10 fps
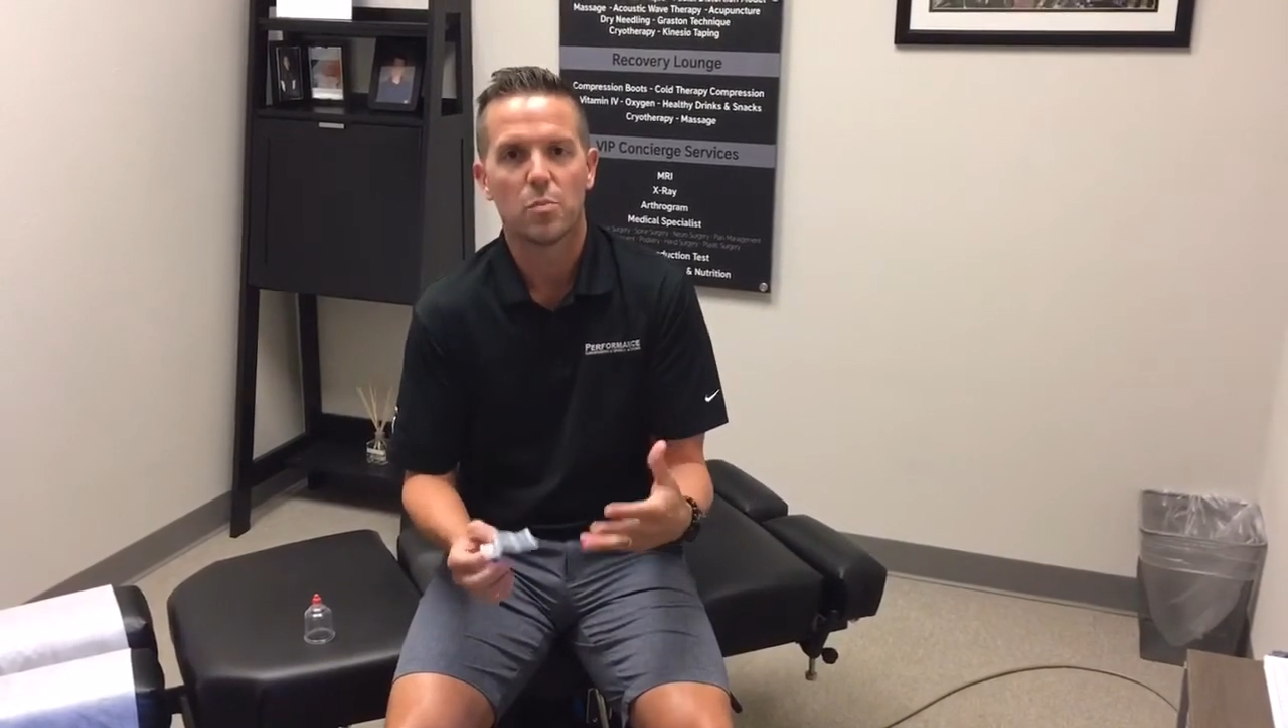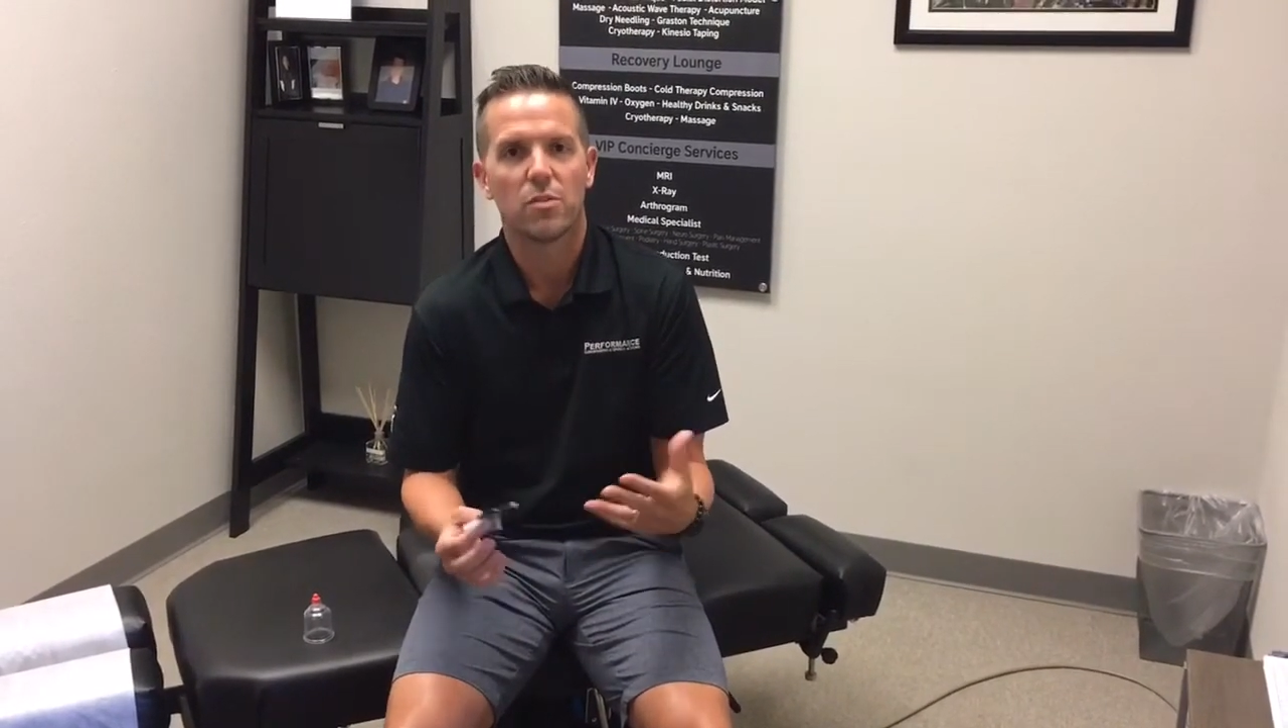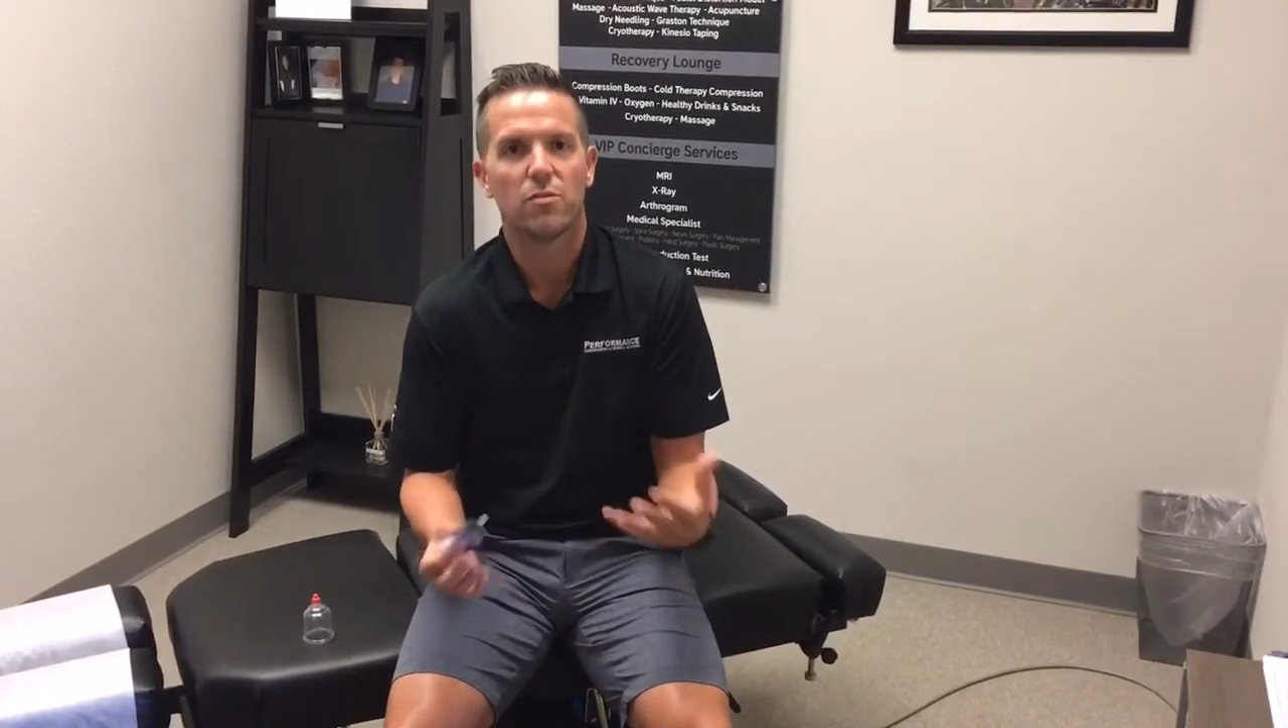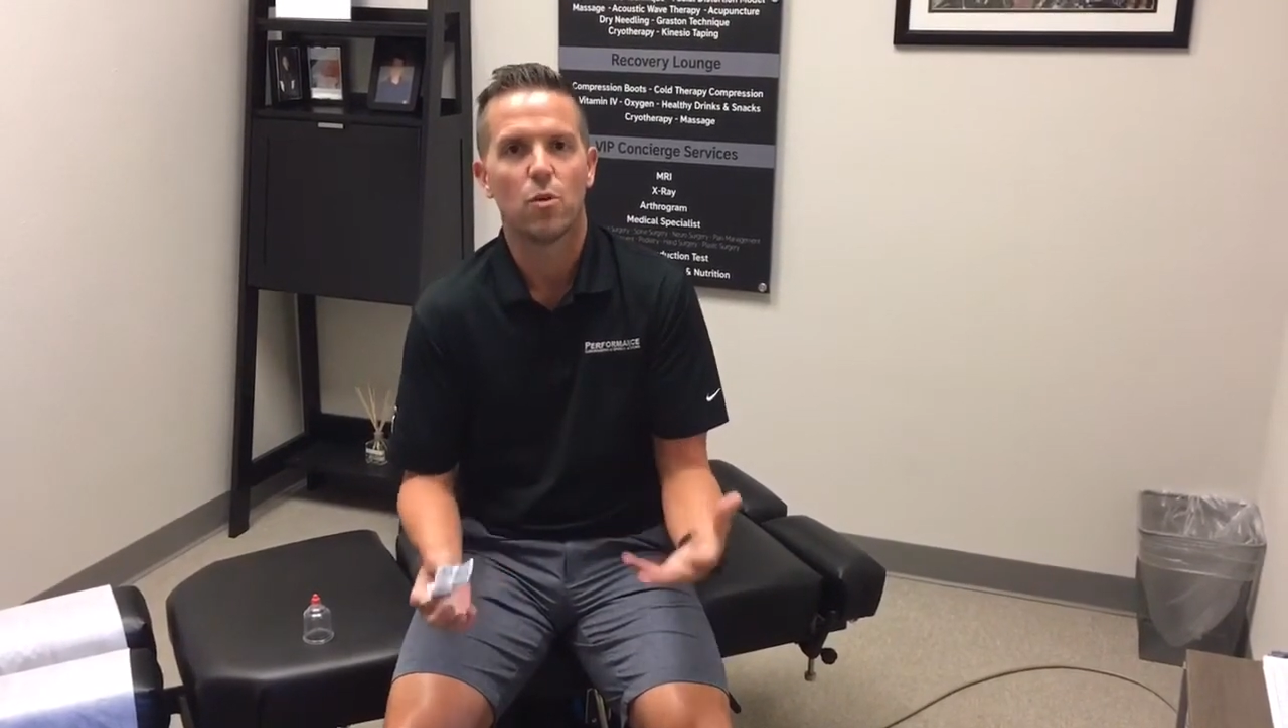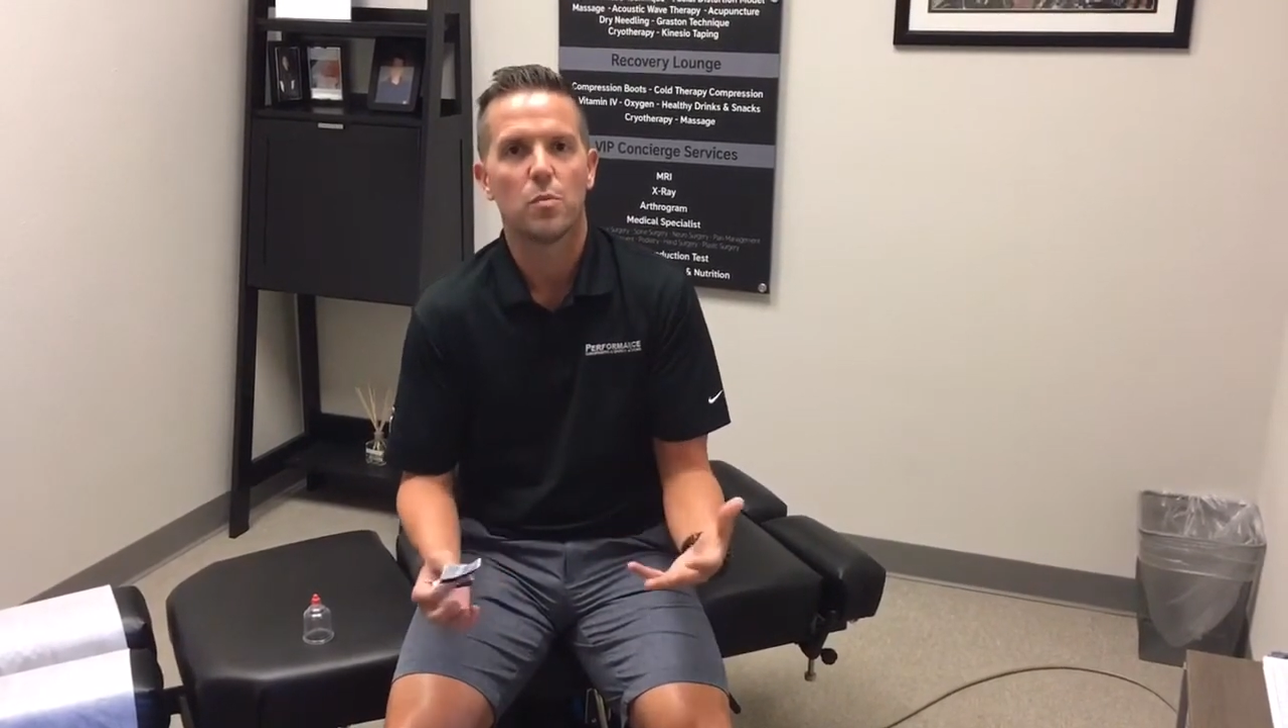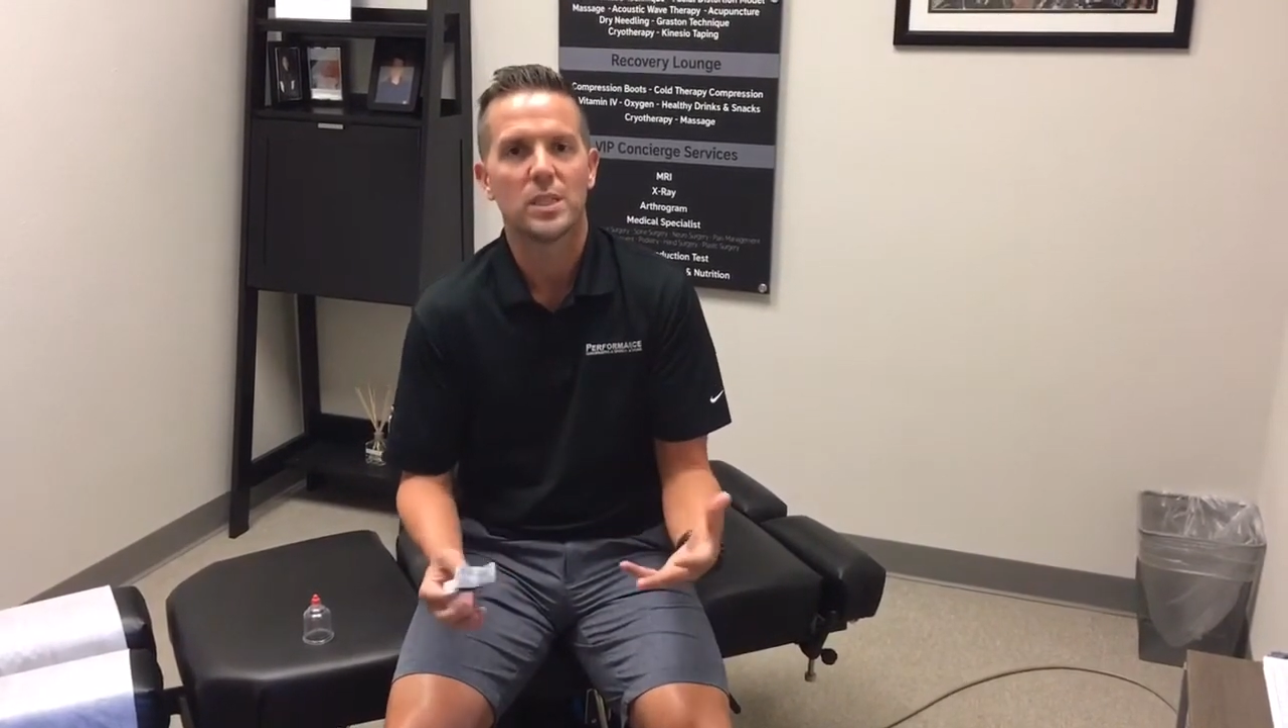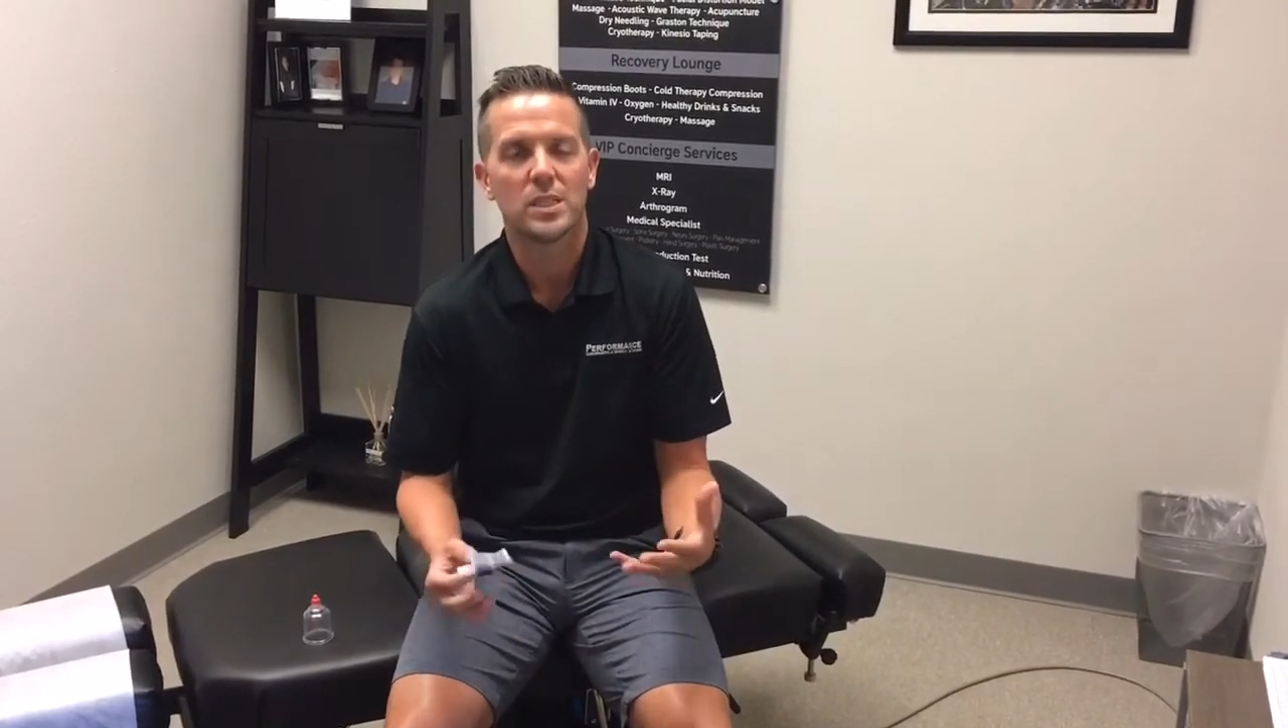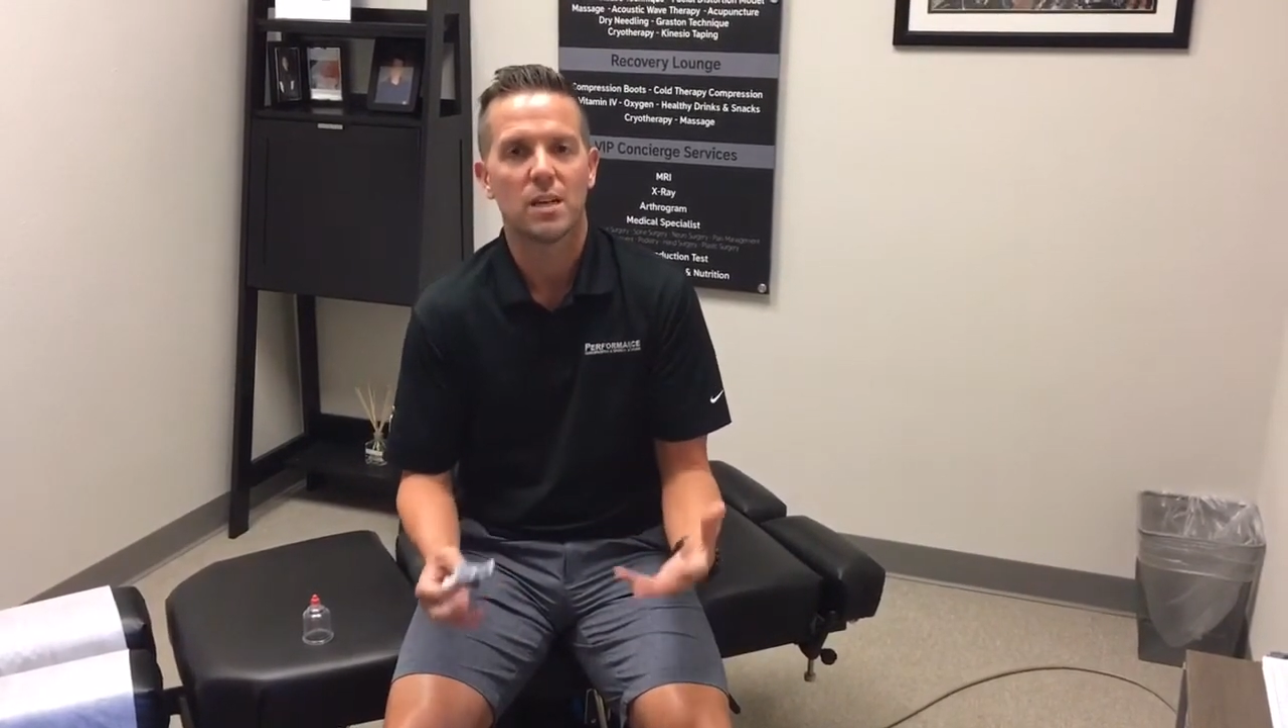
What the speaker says: performance,